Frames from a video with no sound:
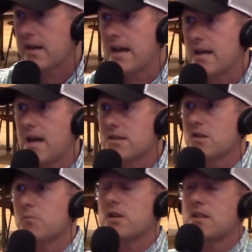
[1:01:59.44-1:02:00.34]
as
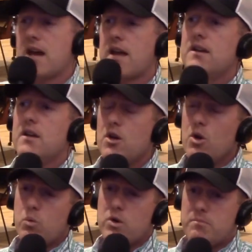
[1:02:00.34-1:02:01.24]
something that
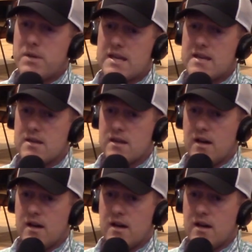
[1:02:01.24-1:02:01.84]
would be